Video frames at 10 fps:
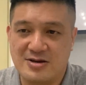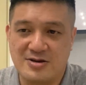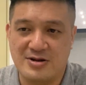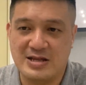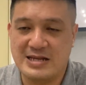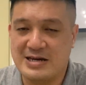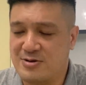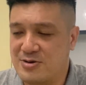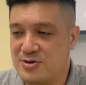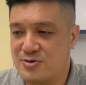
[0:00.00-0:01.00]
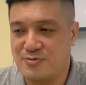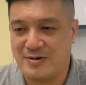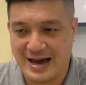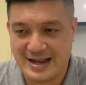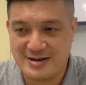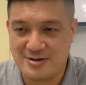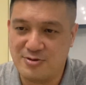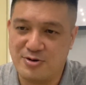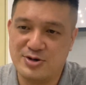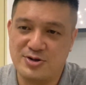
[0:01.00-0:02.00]
your leader don't know do what,
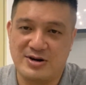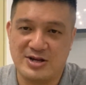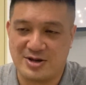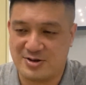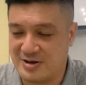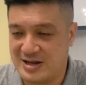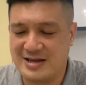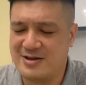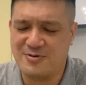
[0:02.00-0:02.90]
you also don't want to talk to your leader.